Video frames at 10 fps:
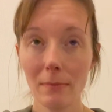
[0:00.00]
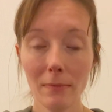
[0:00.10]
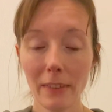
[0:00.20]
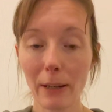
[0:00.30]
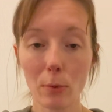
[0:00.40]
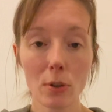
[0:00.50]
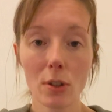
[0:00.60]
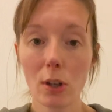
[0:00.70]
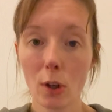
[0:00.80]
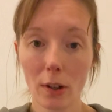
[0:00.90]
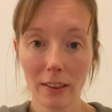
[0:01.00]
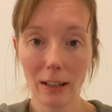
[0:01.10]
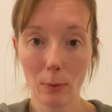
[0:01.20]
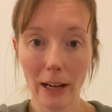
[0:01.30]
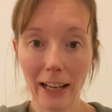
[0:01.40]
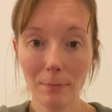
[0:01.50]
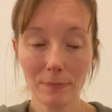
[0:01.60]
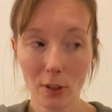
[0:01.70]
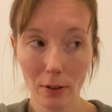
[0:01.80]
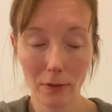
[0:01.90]
It will just look that way.
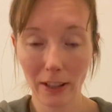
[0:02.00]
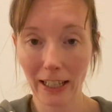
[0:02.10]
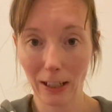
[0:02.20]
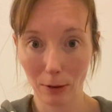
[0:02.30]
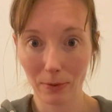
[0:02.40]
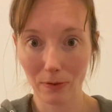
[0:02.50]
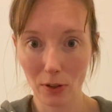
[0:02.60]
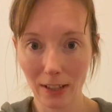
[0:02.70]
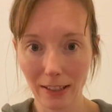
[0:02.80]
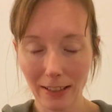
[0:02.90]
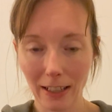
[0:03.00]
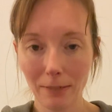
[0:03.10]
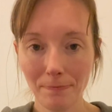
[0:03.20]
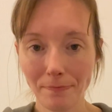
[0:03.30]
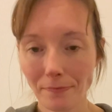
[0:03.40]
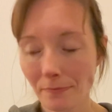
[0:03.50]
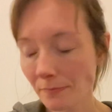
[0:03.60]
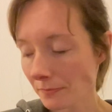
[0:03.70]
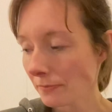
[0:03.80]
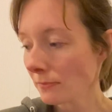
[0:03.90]
Sorry for the hiccups, I've just had dinner.
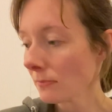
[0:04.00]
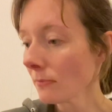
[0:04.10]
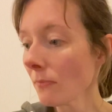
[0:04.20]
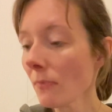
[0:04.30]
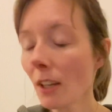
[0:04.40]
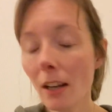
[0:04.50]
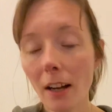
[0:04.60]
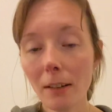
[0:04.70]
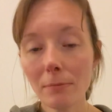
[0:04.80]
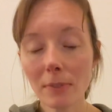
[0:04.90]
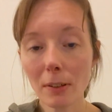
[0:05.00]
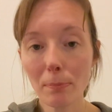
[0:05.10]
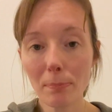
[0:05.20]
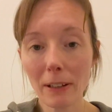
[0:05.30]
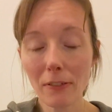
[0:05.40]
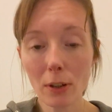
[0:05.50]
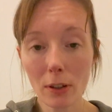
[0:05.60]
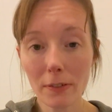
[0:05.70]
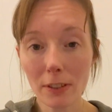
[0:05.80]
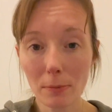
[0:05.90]
If you look
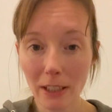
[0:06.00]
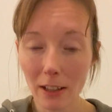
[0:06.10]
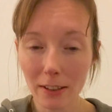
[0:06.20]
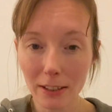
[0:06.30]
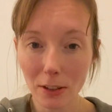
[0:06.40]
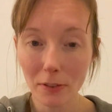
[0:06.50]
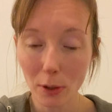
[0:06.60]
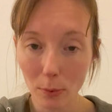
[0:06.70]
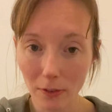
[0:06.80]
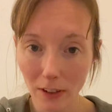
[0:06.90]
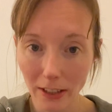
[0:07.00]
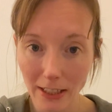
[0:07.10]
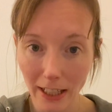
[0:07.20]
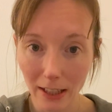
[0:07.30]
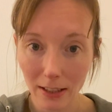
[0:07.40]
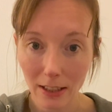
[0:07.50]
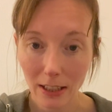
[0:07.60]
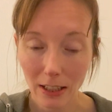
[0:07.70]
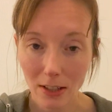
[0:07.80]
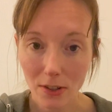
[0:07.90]
for something hard enough, you will find it.
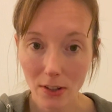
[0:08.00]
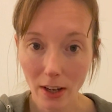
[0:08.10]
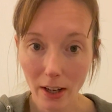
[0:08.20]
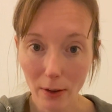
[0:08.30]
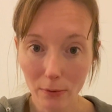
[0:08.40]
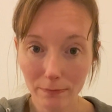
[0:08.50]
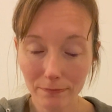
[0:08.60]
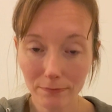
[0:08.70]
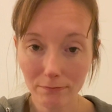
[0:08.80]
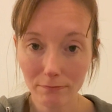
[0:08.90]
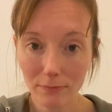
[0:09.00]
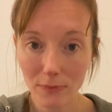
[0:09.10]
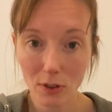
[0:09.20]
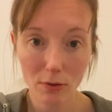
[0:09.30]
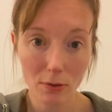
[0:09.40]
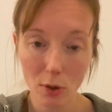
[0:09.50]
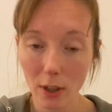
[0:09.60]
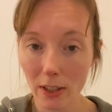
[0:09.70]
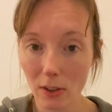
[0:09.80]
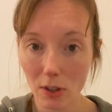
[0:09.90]
So try
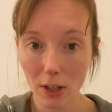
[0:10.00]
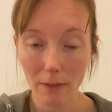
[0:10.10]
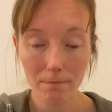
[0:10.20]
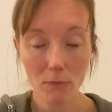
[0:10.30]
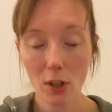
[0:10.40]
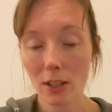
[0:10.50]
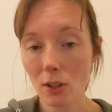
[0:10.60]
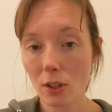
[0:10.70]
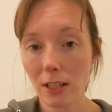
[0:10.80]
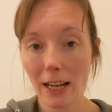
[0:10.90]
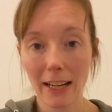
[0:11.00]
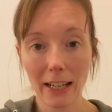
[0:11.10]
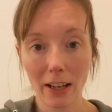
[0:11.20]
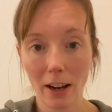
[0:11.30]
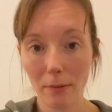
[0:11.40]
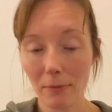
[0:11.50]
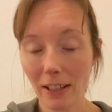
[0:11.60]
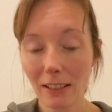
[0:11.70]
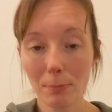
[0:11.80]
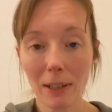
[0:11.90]
not to. Try to just let it go.
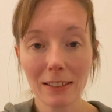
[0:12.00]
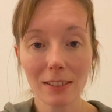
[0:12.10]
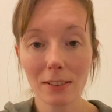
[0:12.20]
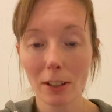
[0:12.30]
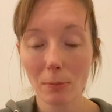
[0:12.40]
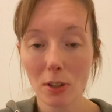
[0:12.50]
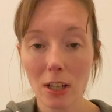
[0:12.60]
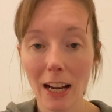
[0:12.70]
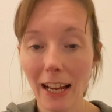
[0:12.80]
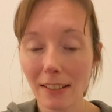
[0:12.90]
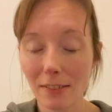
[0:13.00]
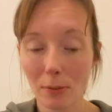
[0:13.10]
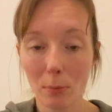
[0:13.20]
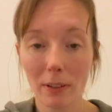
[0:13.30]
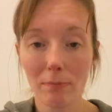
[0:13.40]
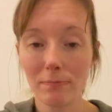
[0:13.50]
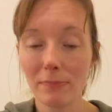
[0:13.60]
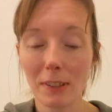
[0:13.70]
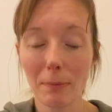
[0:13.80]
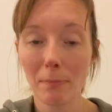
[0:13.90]
Things matter so much less than we
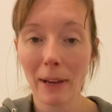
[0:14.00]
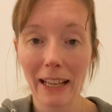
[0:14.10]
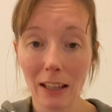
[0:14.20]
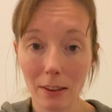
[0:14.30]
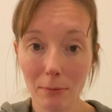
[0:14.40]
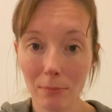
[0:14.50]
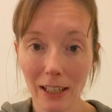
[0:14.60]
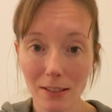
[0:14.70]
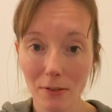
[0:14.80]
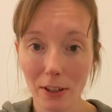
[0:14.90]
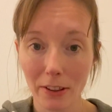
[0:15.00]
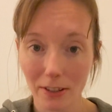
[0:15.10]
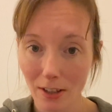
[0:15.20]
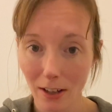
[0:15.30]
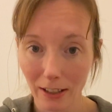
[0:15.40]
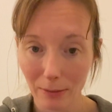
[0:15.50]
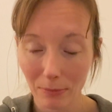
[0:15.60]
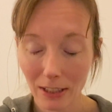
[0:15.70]
make them matter at the time.